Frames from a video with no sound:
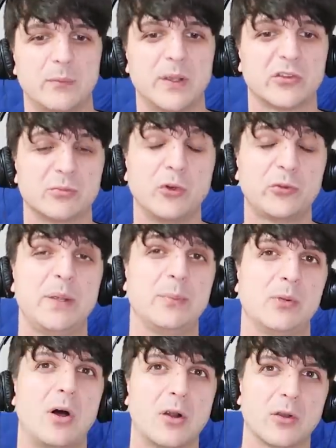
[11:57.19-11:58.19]
Because most
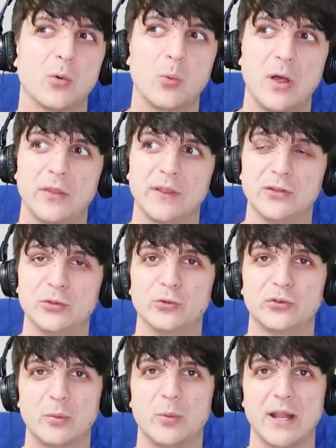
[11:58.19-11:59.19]
people are the wealthy to
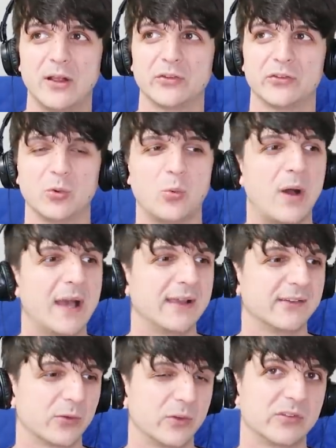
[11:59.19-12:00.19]
someone else, so why
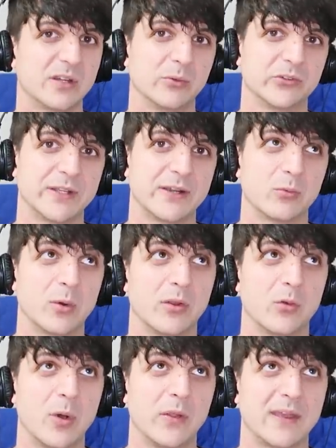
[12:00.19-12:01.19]
is there this double standard where
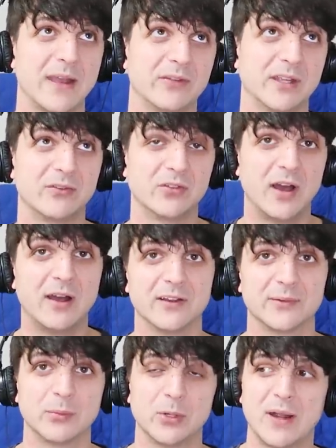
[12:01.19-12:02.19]
the wealthy have to give to
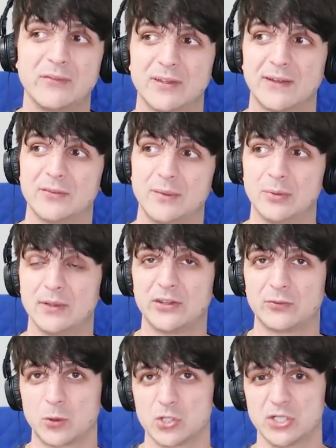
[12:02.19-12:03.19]
us, but we don't have to give to people less
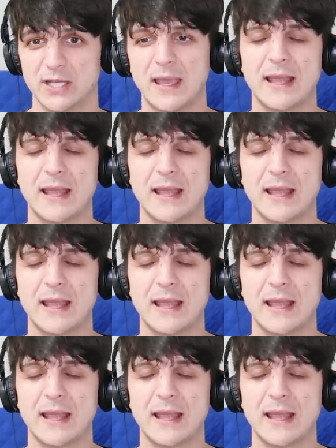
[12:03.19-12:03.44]
fortunate?